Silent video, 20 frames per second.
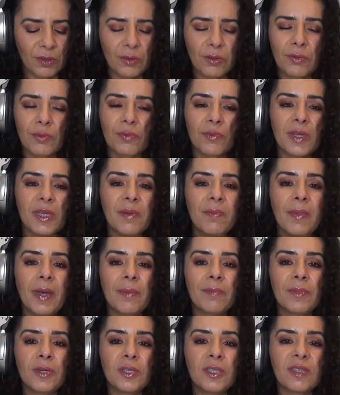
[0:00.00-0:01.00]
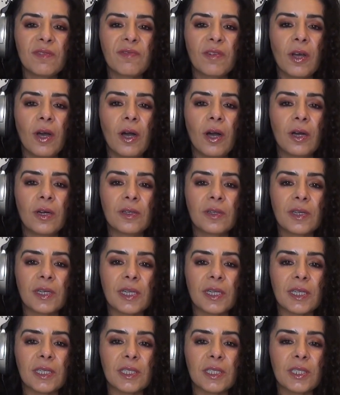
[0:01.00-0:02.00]
Three members of
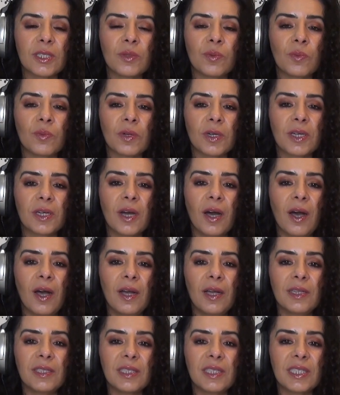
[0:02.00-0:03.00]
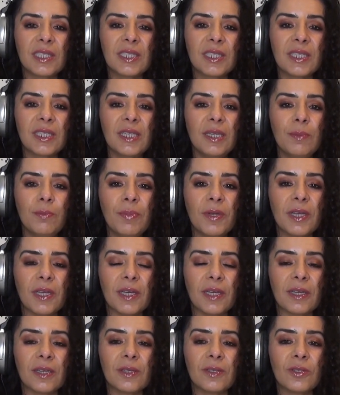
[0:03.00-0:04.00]
Congress were caught
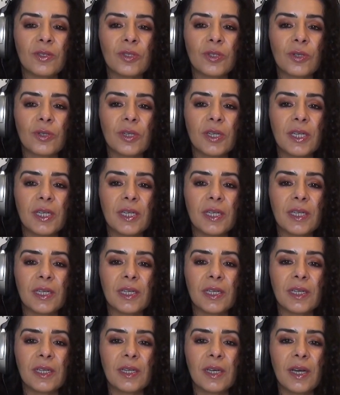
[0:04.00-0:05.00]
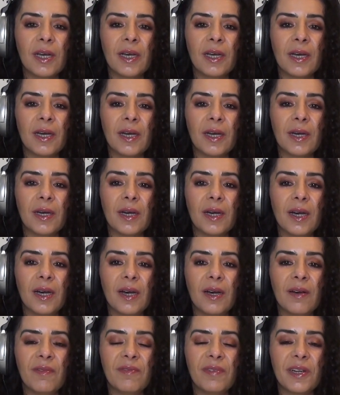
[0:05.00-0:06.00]
sleeping during
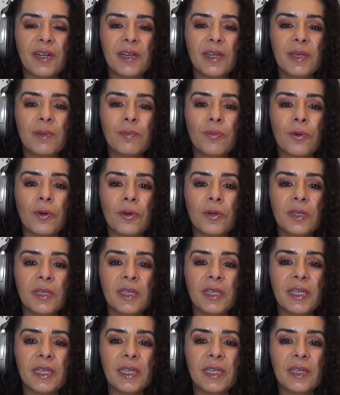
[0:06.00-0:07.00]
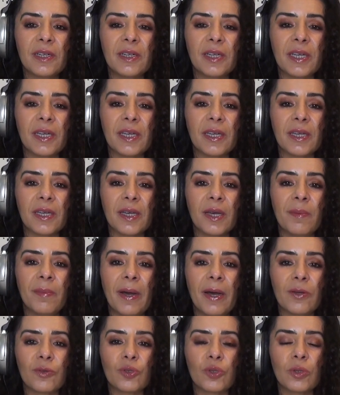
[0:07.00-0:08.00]
a very important hearing
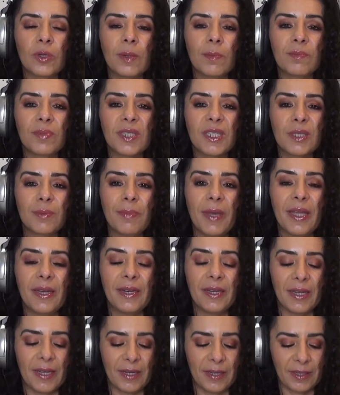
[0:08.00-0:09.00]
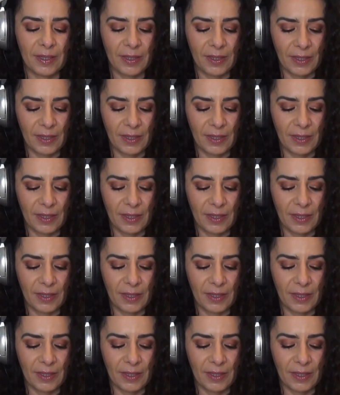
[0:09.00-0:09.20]
about Trump's spending.